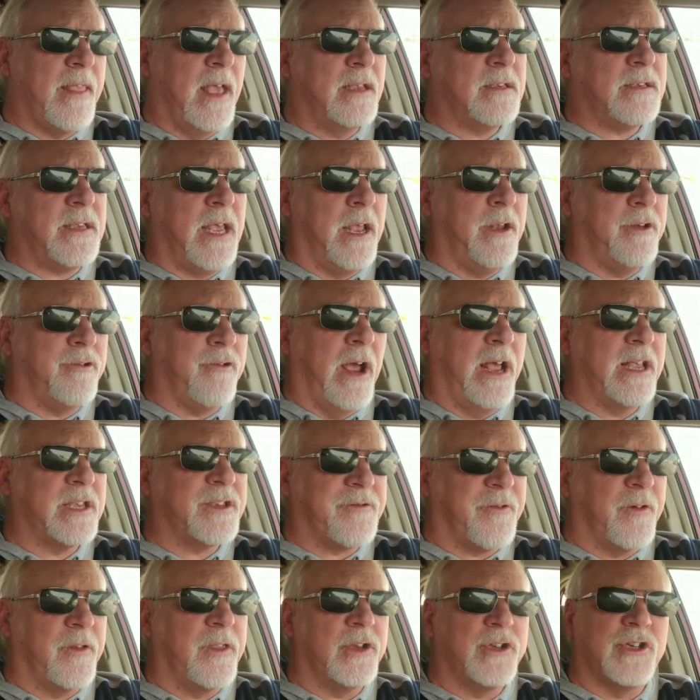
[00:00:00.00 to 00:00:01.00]
They say
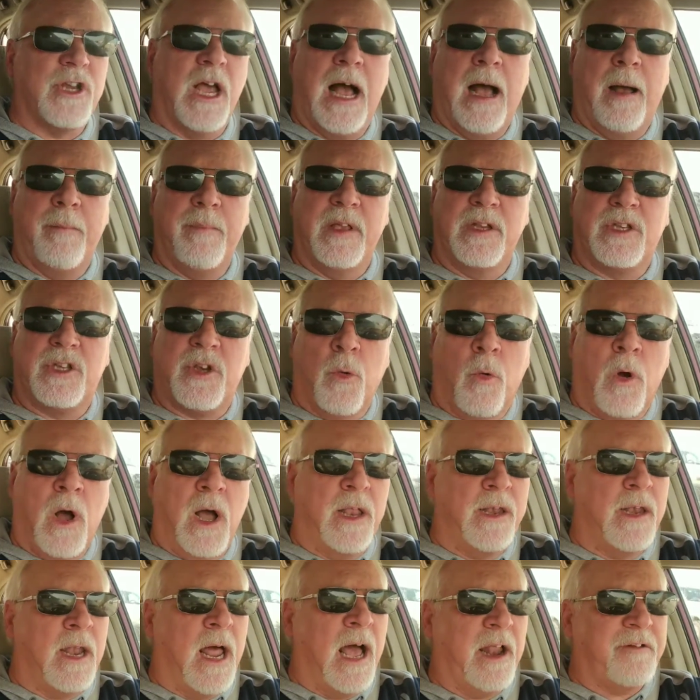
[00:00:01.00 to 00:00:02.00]
dress for the job that you
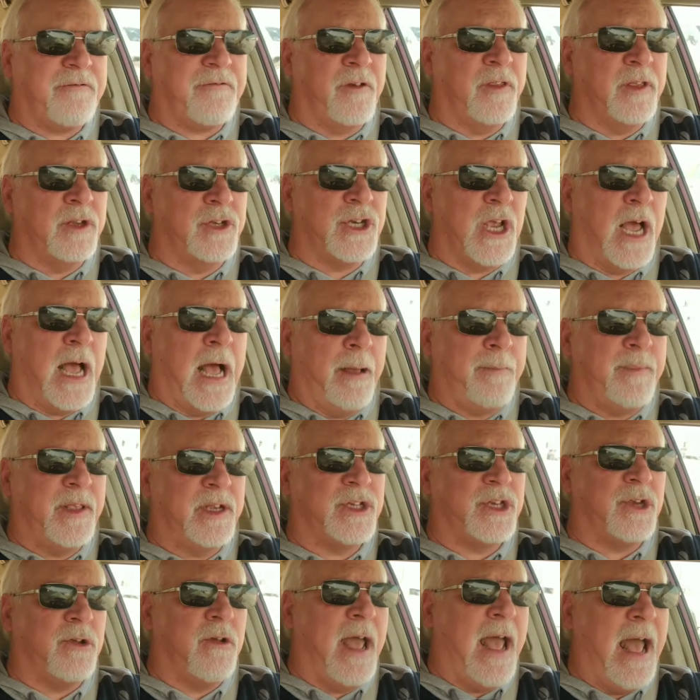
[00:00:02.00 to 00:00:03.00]
want, not for the job
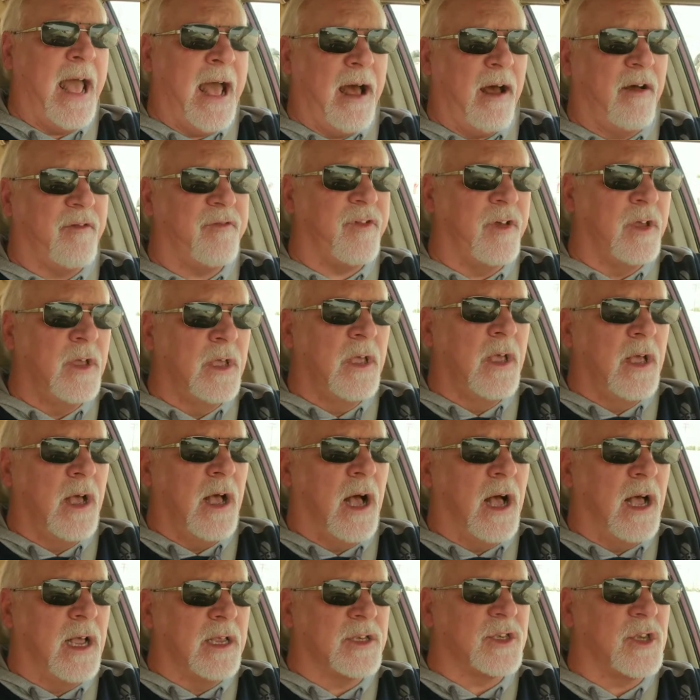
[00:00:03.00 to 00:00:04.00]
that you
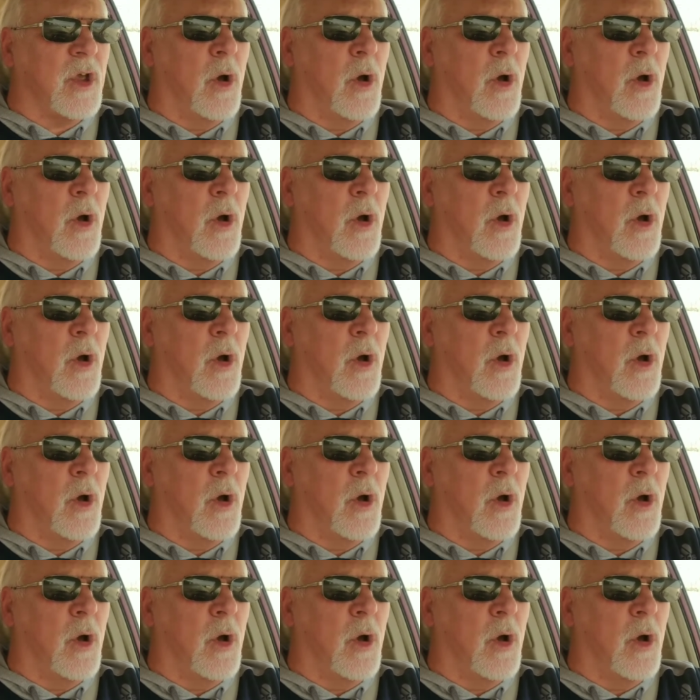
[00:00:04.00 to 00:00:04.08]
have.